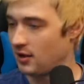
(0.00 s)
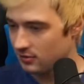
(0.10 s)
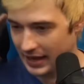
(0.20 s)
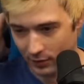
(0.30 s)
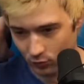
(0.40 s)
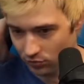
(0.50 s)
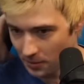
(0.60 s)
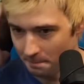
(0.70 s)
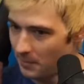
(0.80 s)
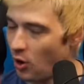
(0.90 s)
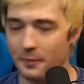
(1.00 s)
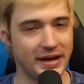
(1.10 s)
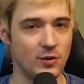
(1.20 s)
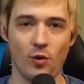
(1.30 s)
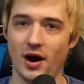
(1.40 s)
Like, the moment
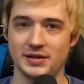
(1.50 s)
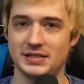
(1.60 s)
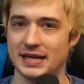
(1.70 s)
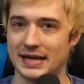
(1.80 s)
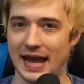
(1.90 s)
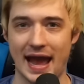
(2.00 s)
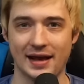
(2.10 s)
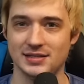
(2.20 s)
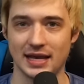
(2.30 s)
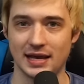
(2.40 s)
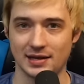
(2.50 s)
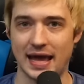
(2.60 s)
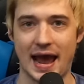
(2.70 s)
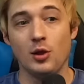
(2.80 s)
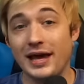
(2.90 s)
he walks in, he acts like a dad.